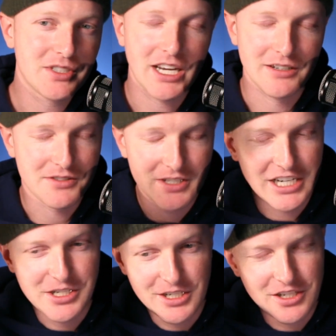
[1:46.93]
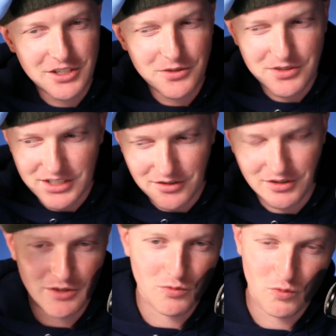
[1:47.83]
is kind of sketchy to use
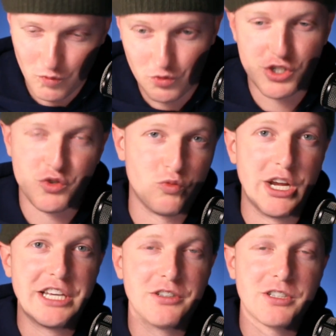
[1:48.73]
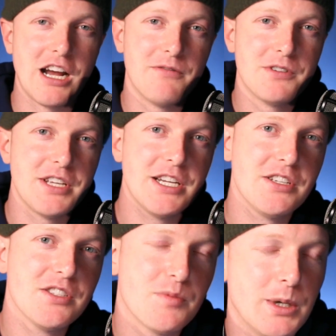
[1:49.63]
in just regular conversations,